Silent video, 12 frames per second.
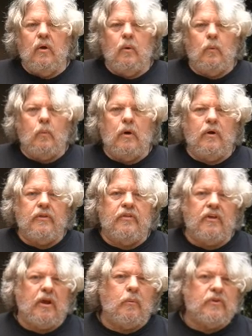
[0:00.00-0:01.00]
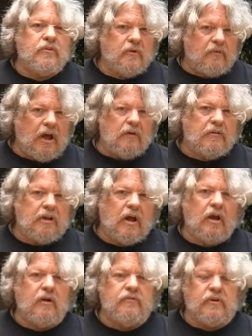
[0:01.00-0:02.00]
Well, the thing with survival
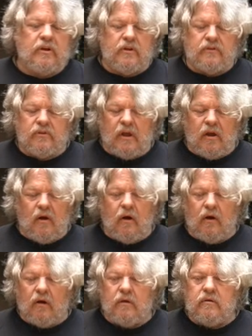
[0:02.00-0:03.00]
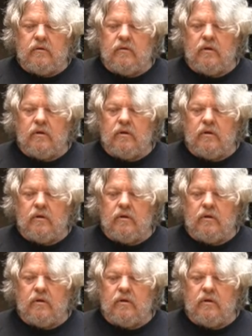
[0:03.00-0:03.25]
knives is they are